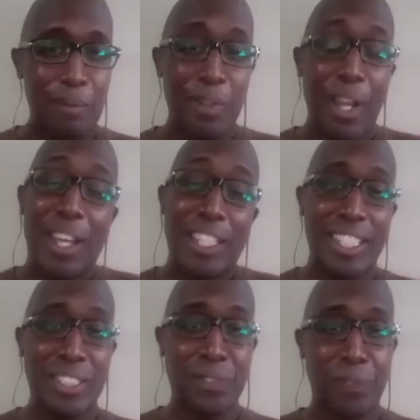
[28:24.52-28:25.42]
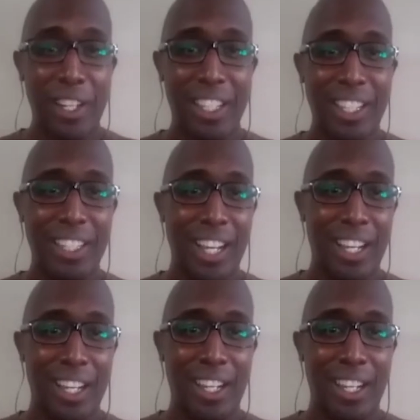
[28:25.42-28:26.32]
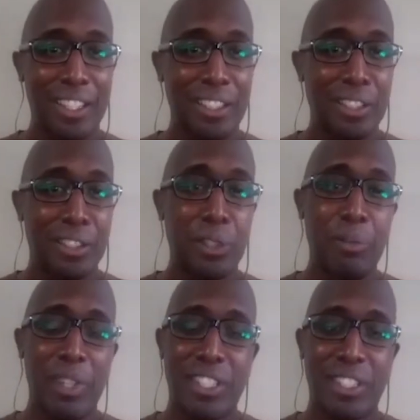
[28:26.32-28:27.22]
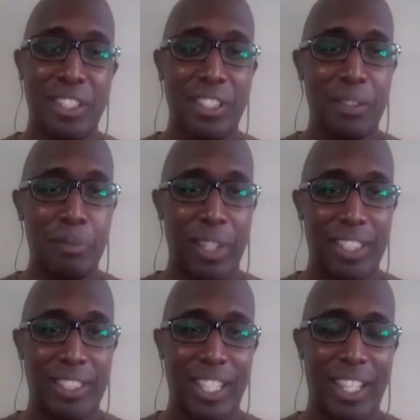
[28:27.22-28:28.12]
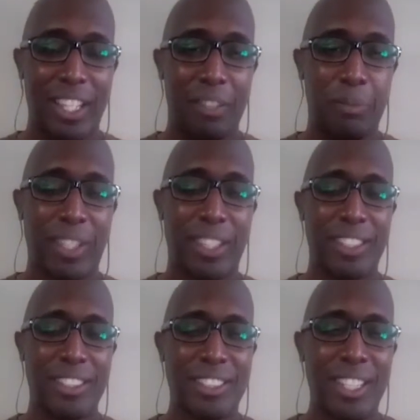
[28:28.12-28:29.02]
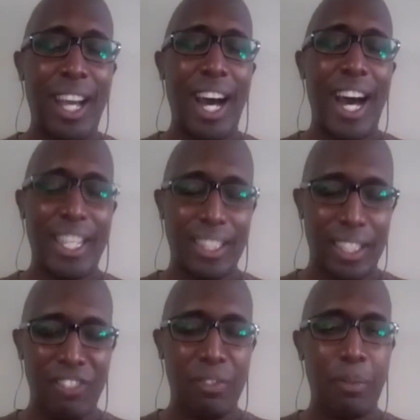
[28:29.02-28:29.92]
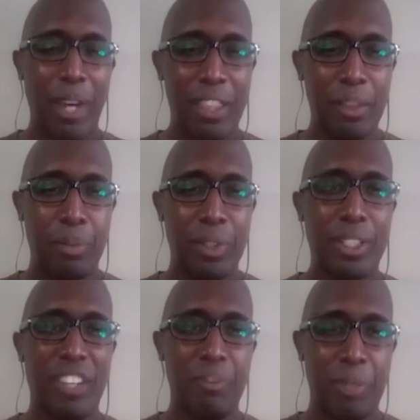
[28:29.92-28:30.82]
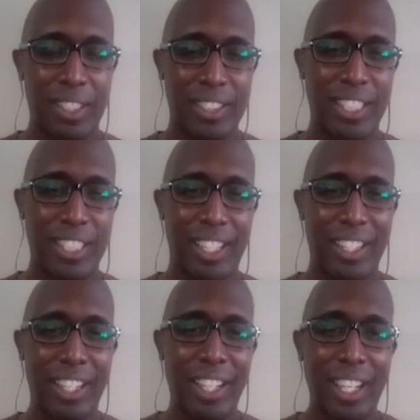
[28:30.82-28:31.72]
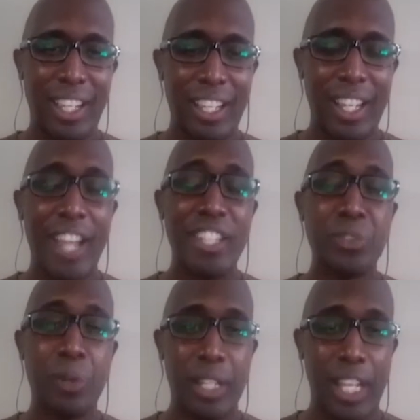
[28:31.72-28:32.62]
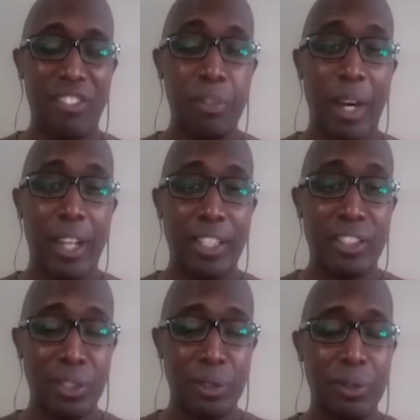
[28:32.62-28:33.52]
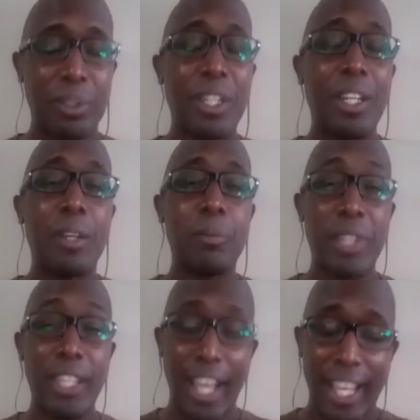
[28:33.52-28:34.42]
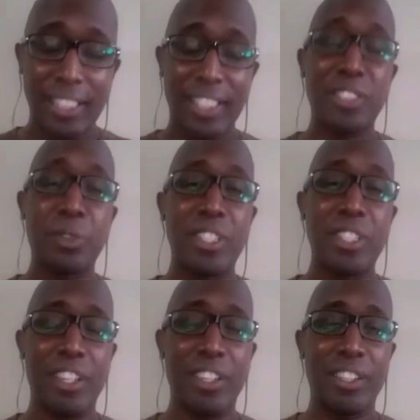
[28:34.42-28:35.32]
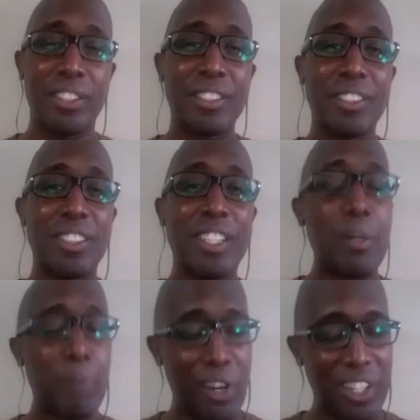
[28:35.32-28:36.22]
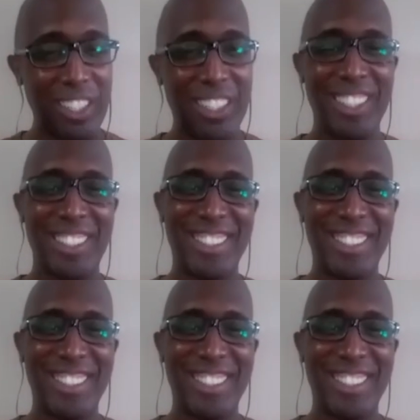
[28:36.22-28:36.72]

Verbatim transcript: no, it's funny. You mentioned Bill and Ted because I live by the book of Bill and Ted, and I just want everybody to be excellent to each other and party on.